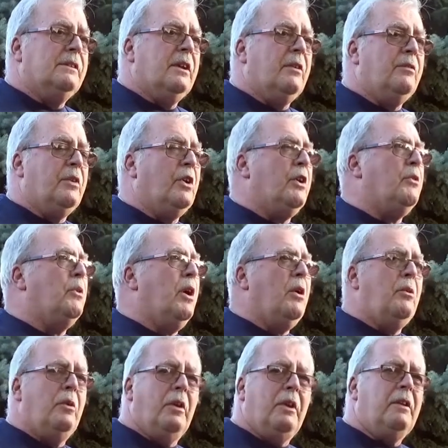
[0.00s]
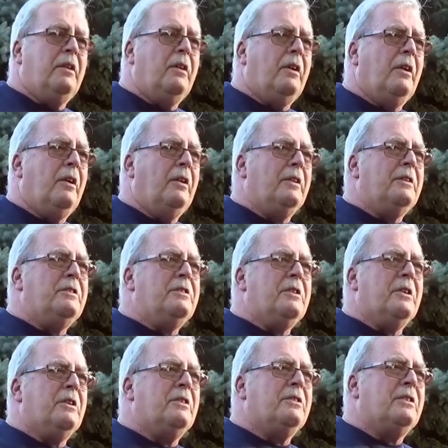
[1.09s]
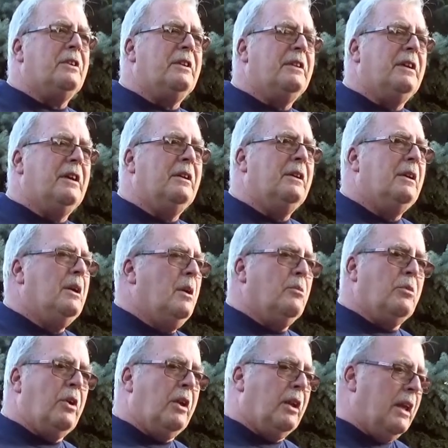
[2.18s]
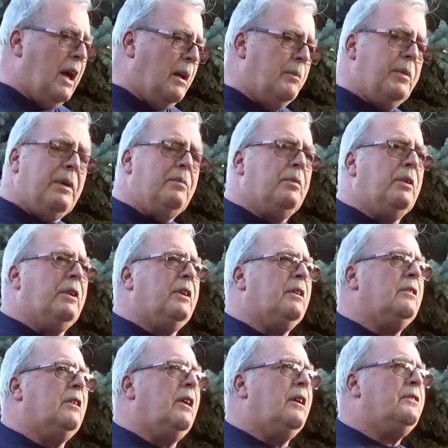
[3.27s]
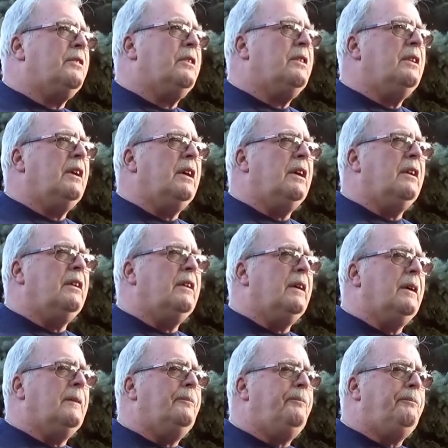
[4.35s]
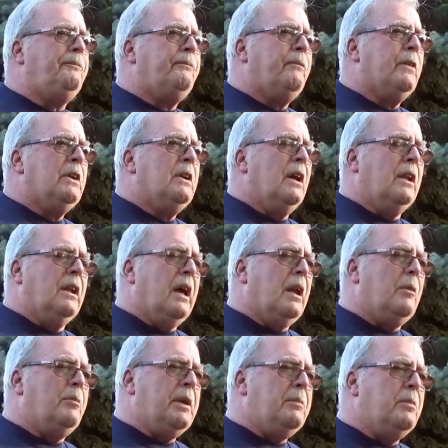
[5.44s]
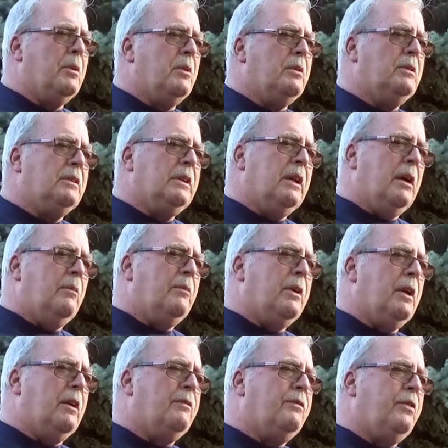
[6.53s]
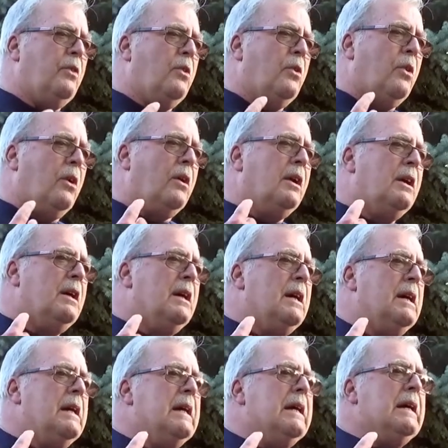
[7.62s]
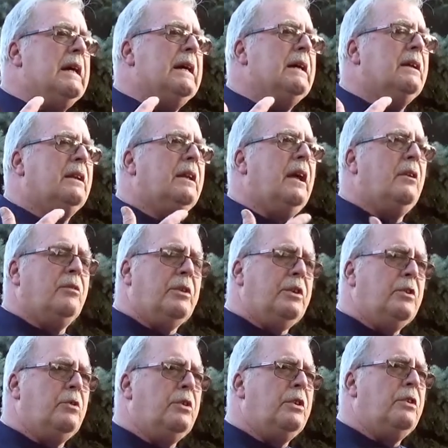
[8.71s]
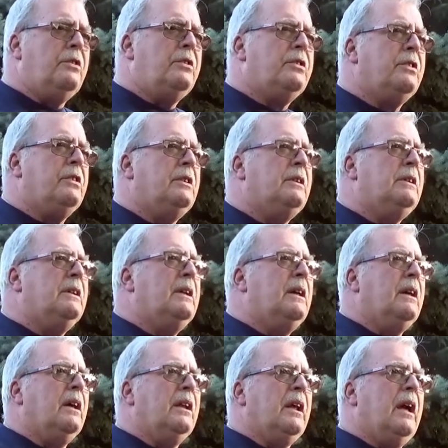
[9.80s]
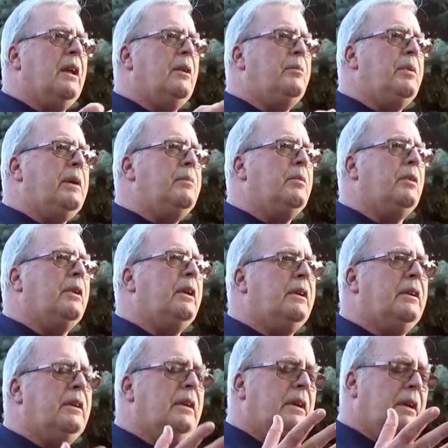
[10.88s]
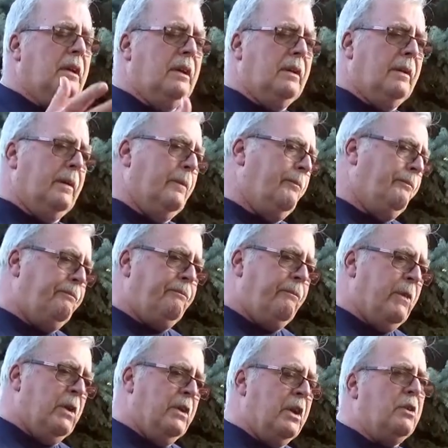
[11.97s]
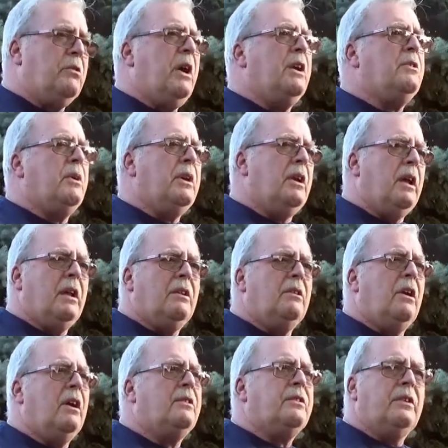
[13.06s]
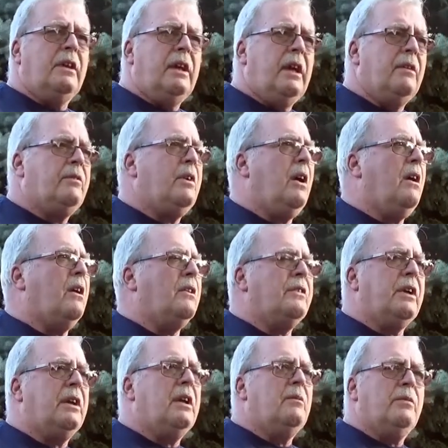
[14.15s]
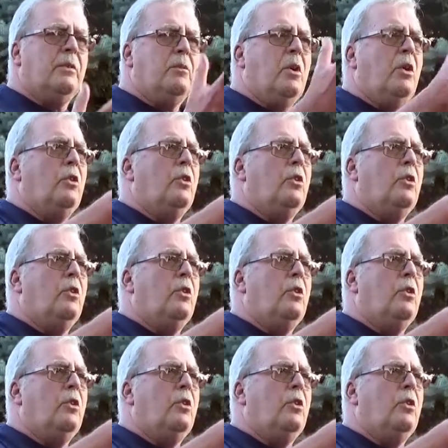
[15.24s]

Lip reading: very well with it all these years, and brought a lot of people into Clawson, and a lot of people come there for a lot of reunions. A lot of the people that they graduated out of Clawson, they have cars. They come from all